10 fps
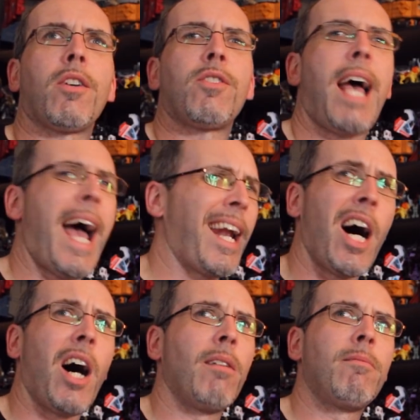Dux at
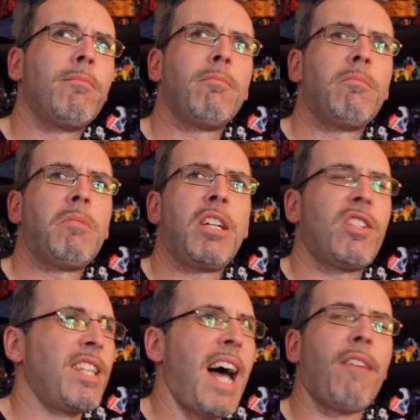all.
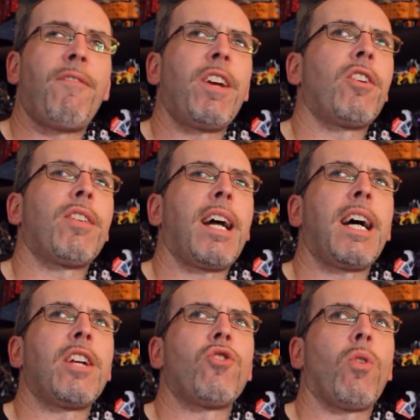It's not a figure that
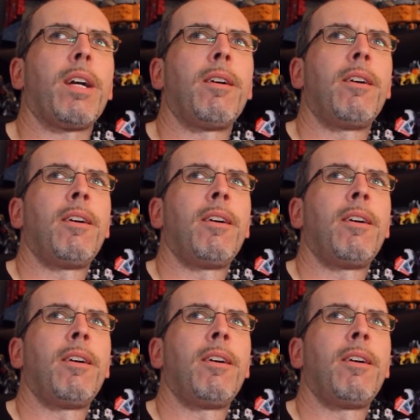I enjoy.